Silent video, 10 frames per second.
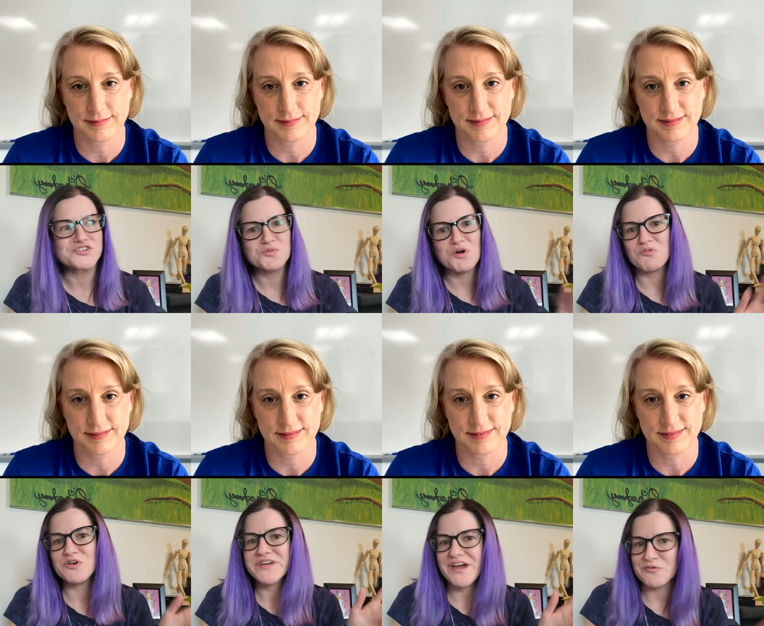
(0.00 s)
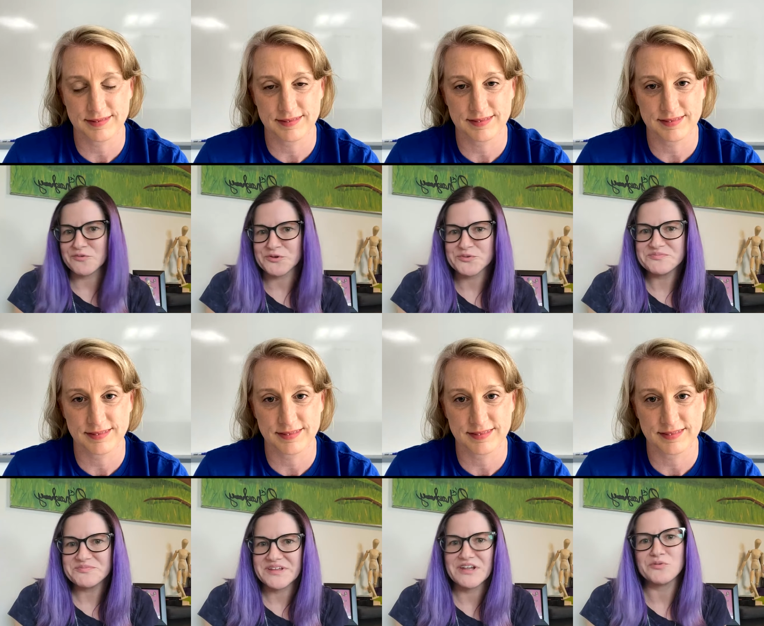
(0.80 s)
Speaker 1: to our workout room
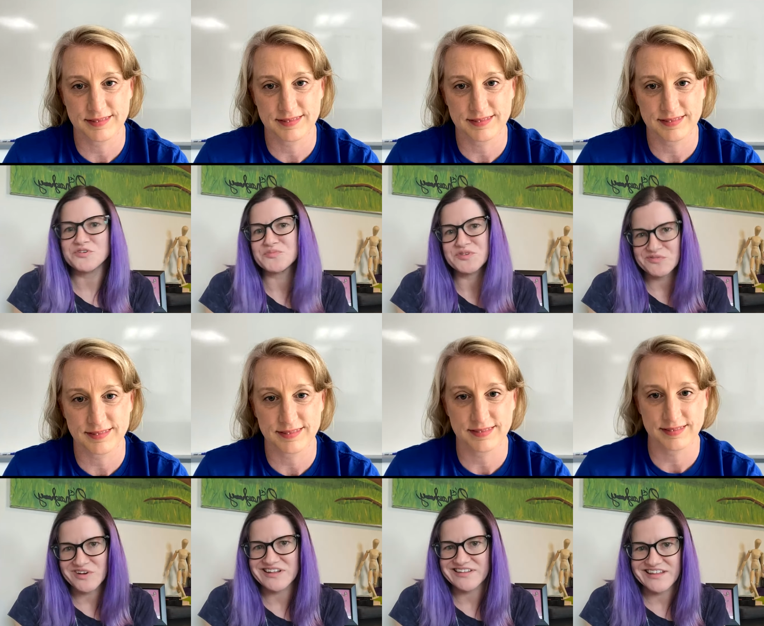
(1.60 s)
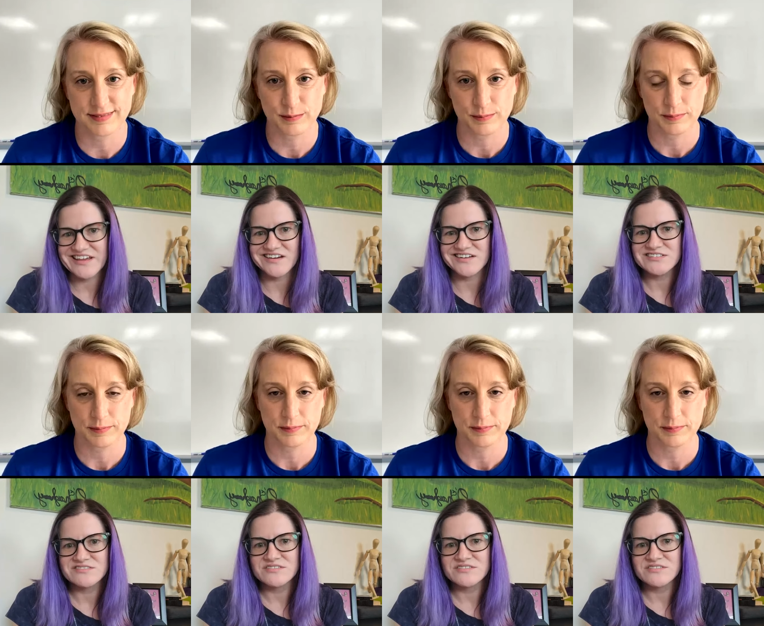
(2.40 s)
and I would have been running there